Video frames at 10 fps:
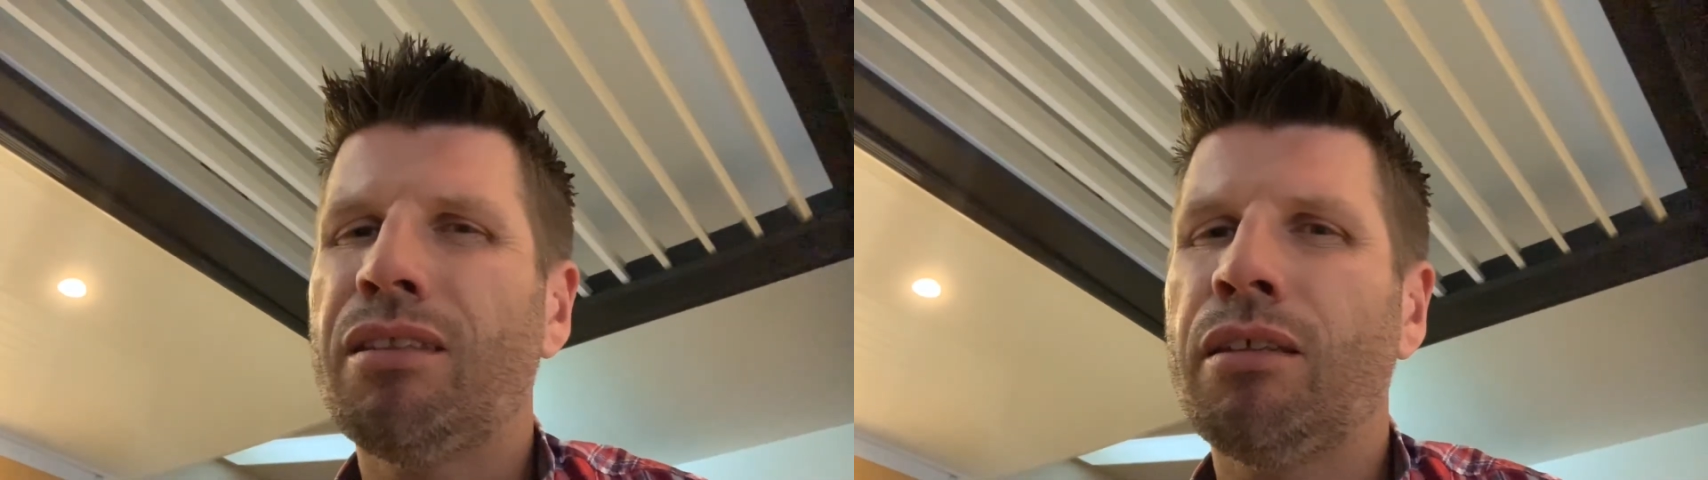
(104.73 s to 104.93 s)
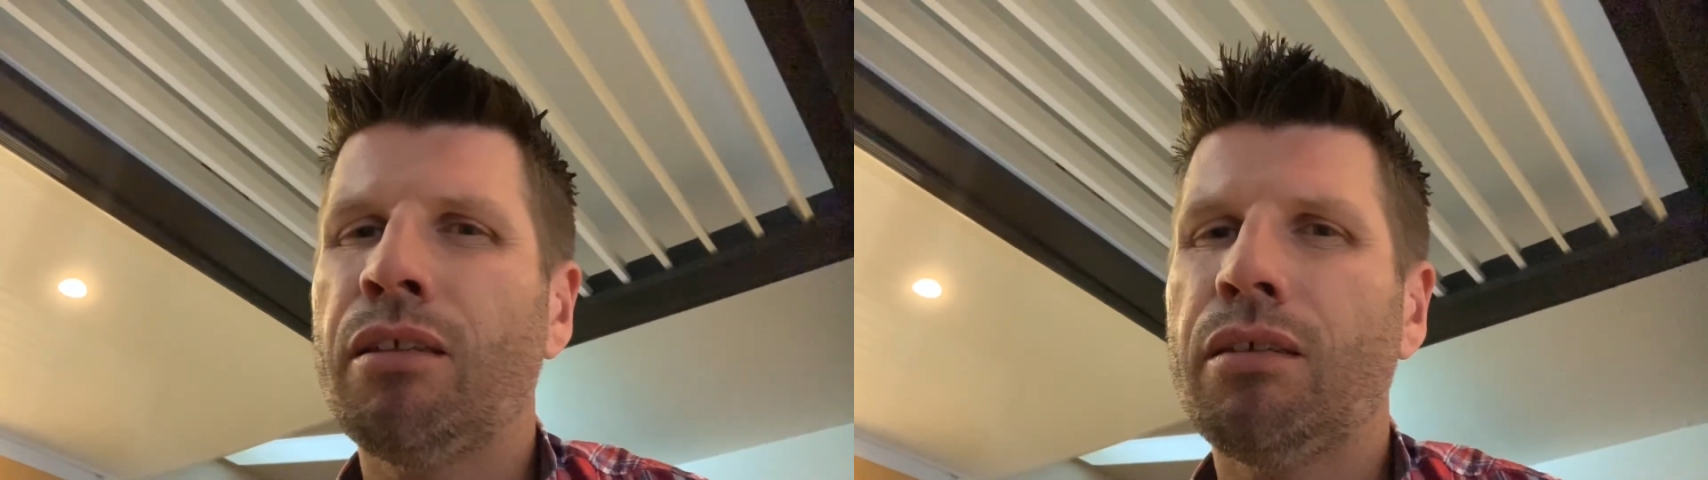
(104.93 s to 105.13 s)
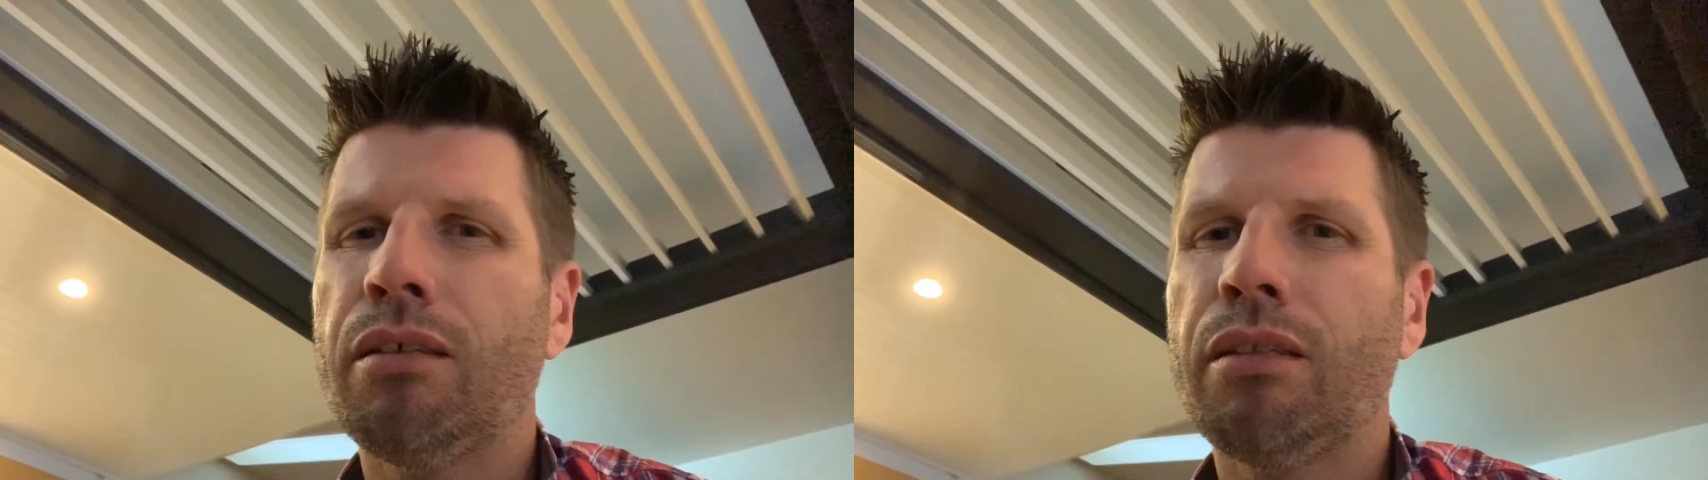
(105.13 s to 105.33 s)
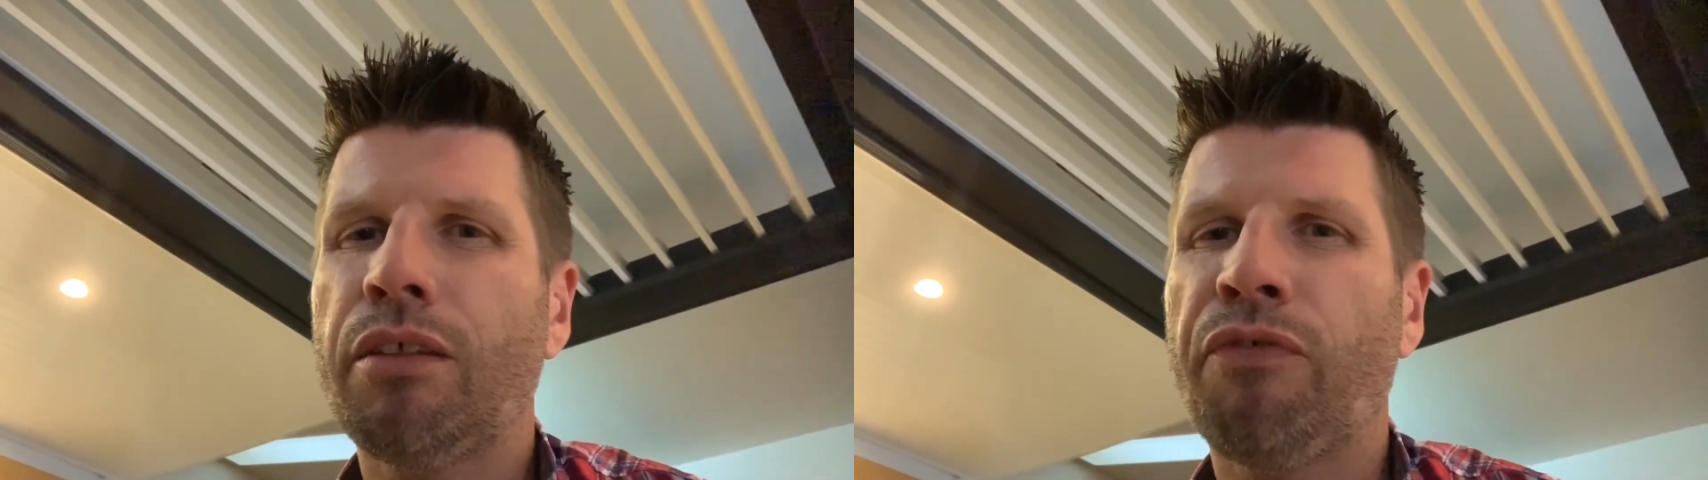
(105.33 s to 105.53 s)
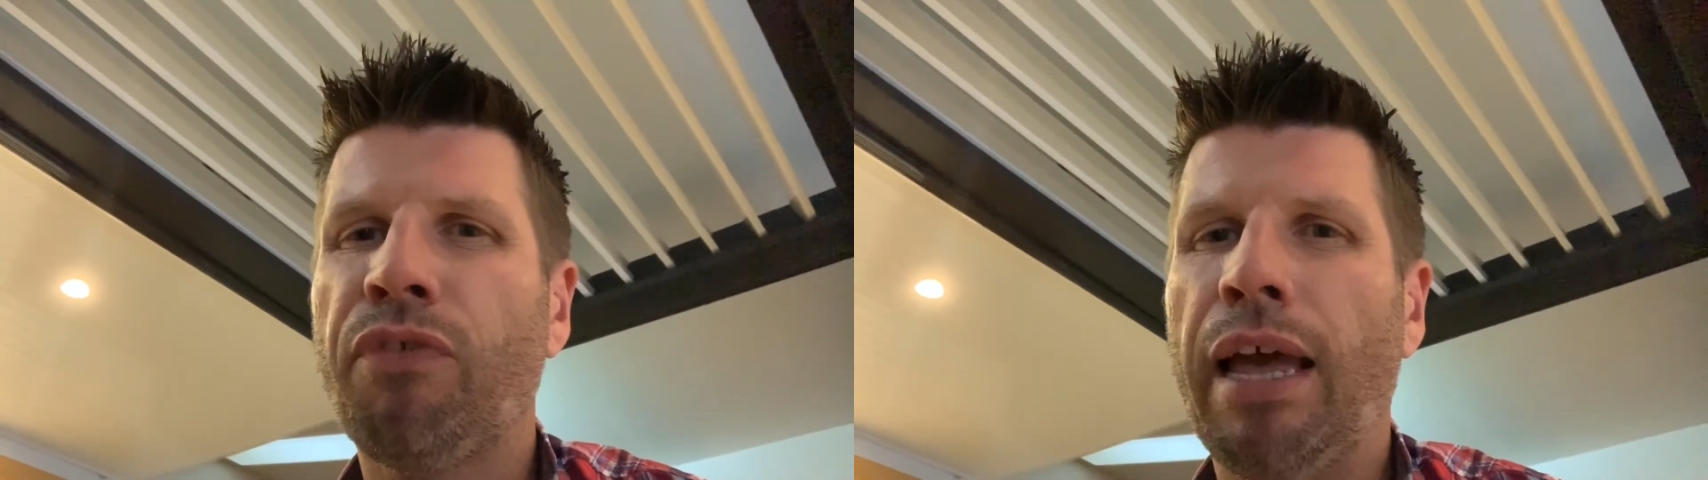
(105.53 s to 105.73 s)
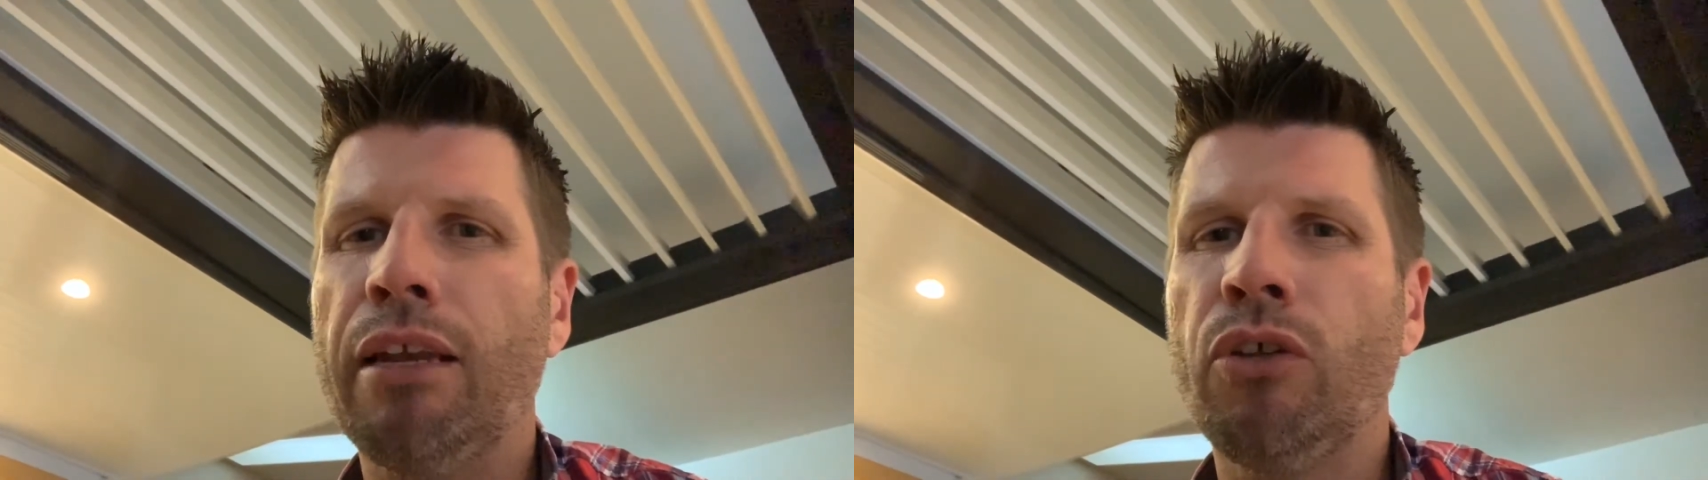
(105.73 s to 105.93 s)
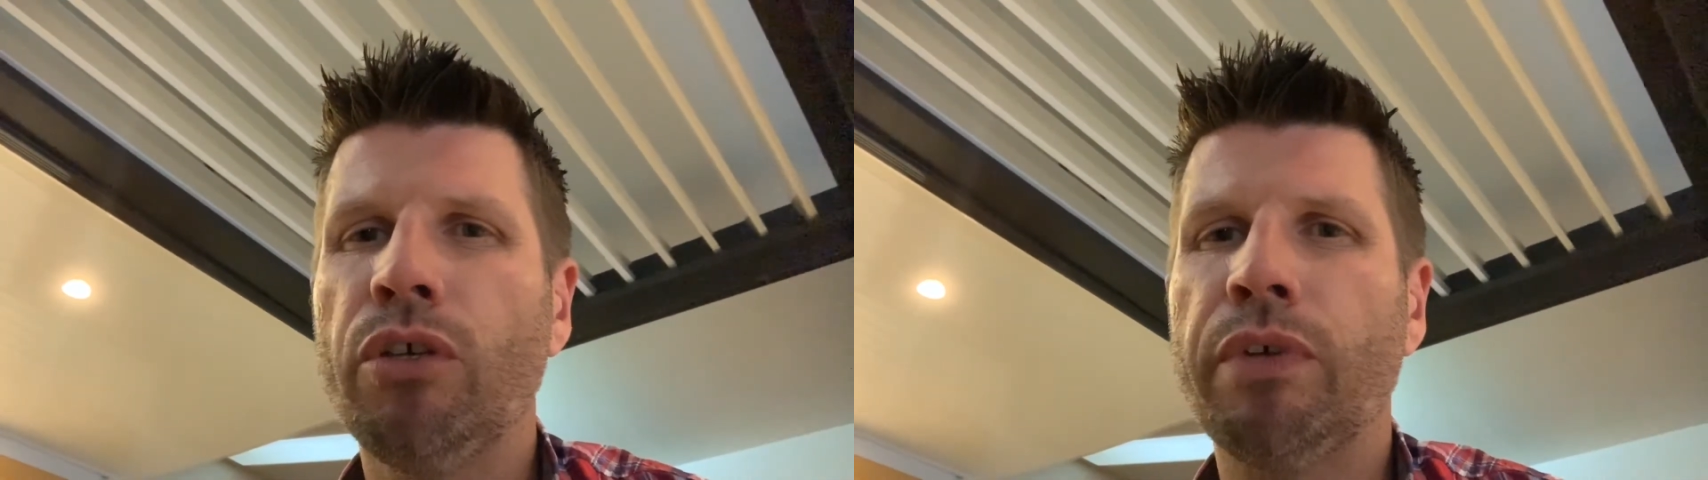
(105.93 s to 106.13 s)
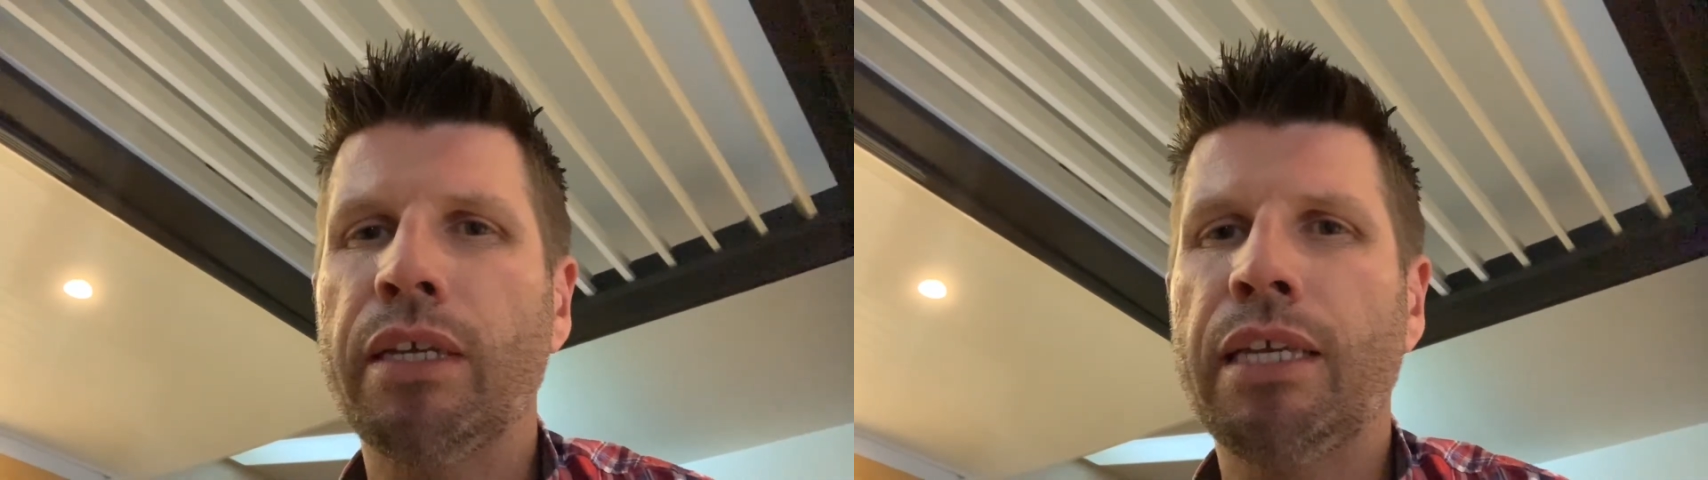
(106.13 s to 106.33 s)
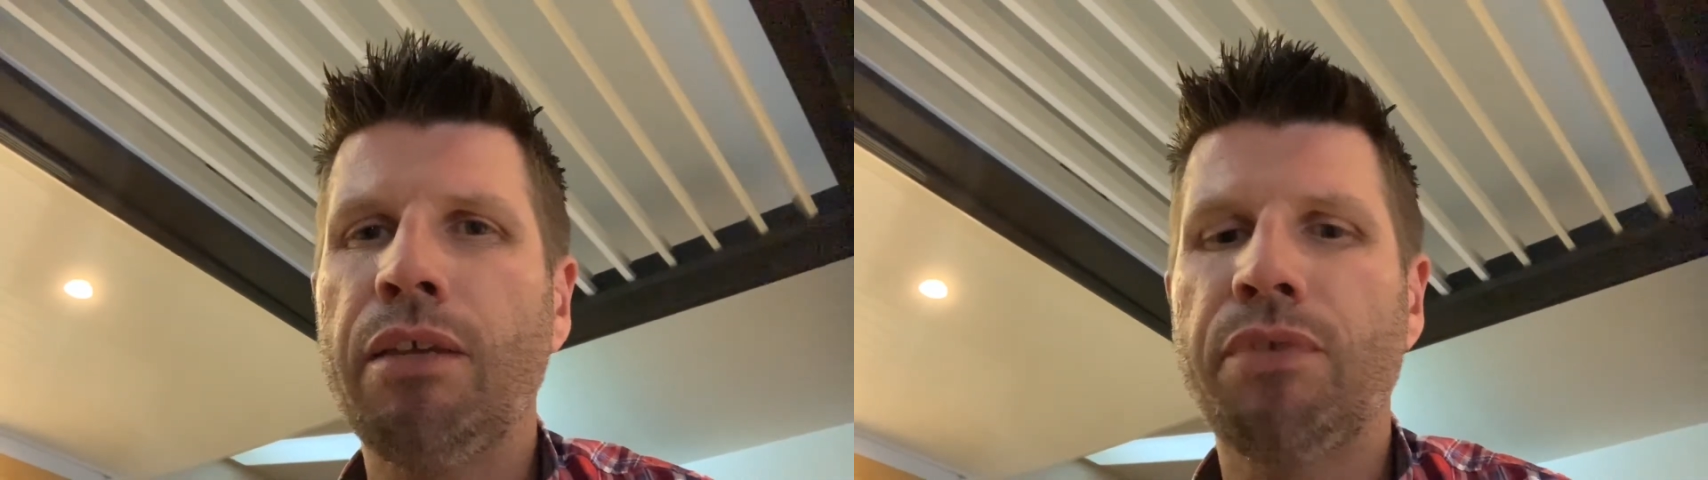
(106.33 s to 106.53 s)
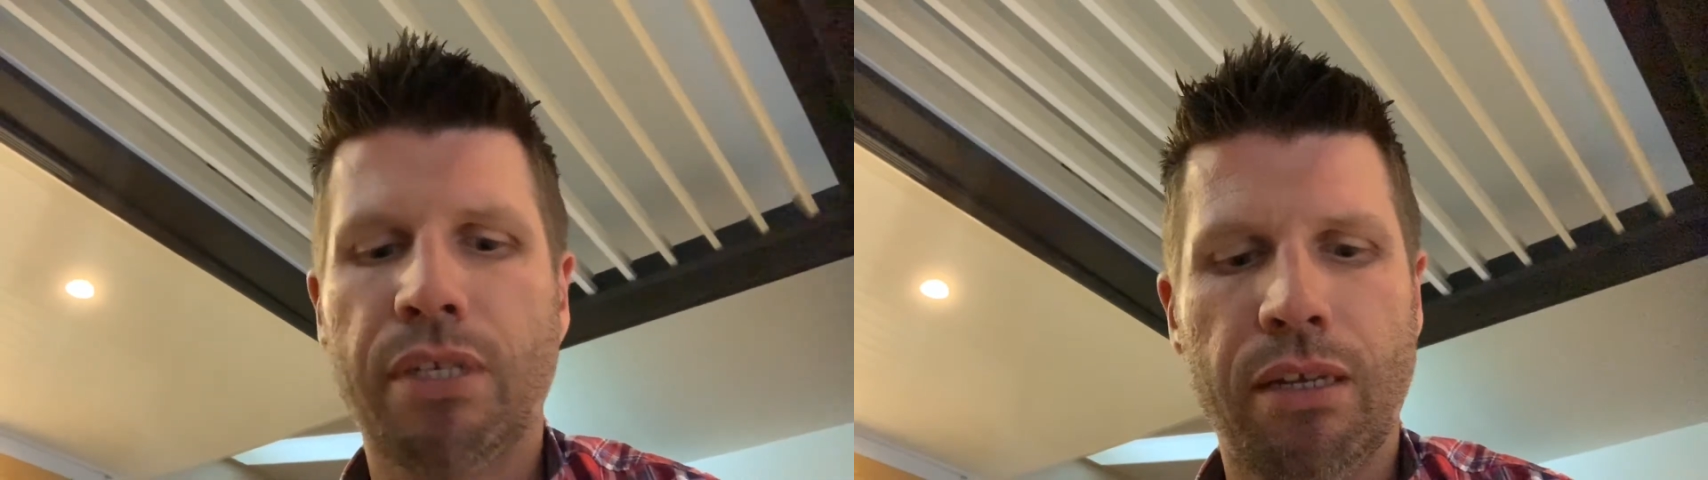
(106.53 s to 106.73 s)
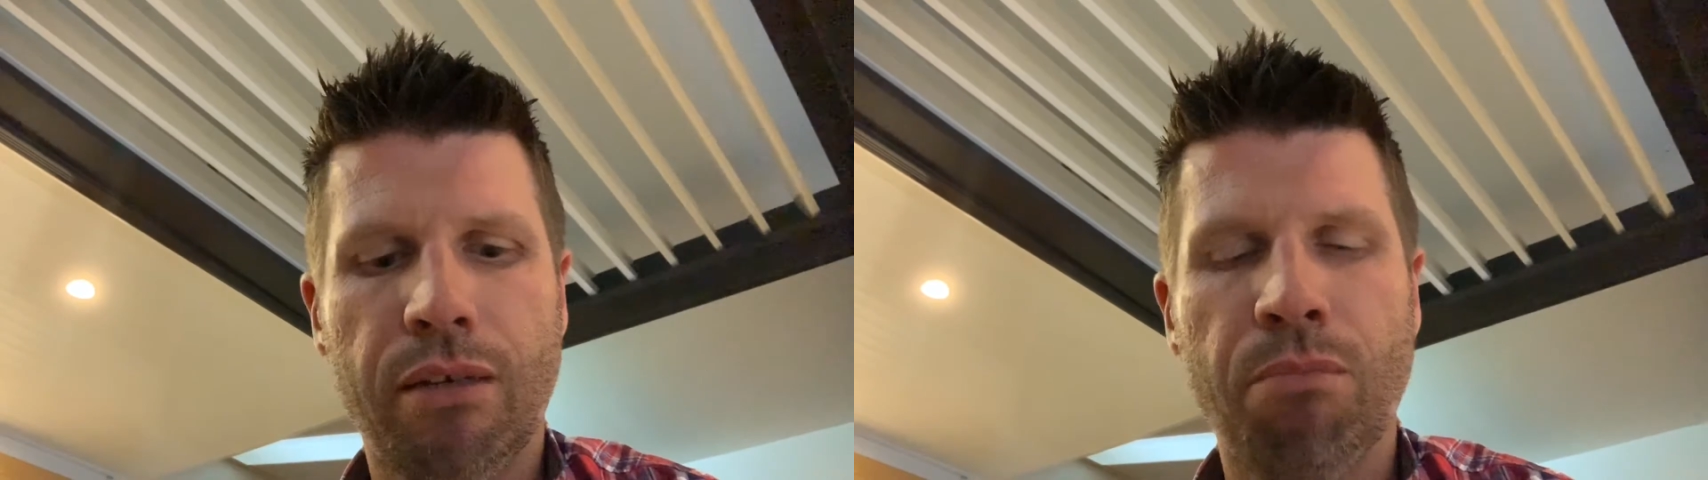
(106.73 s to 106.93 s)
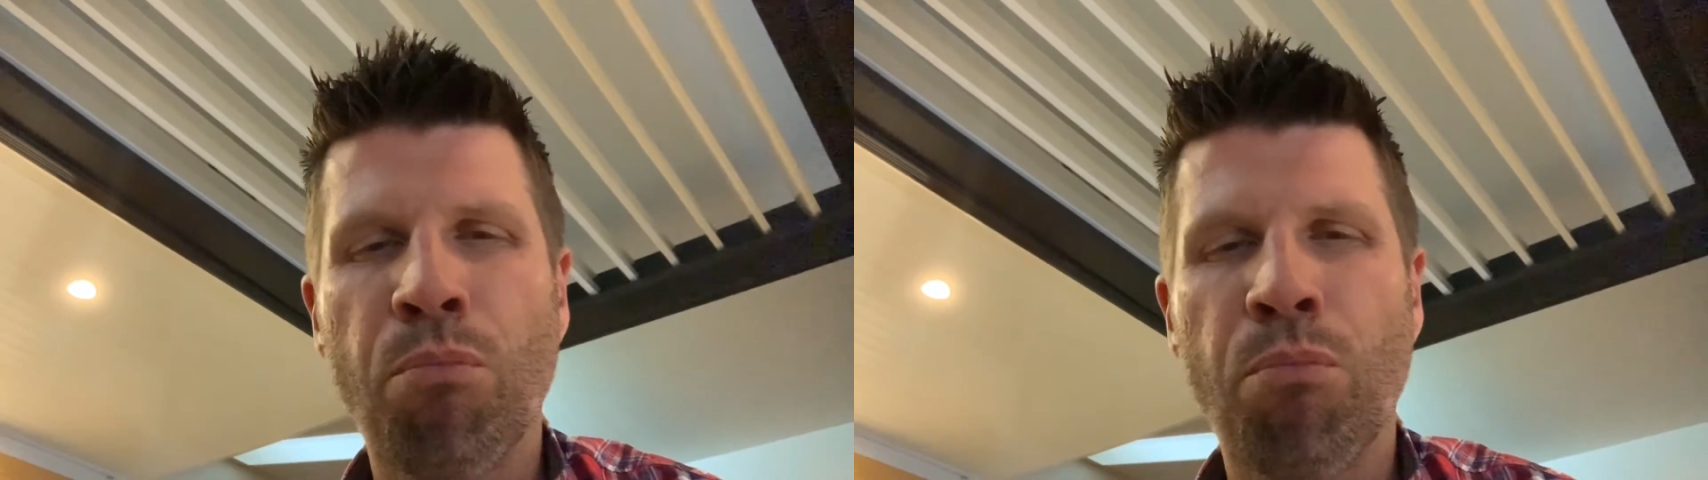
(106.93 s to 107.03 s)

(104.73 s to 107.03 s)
the flat louver gives it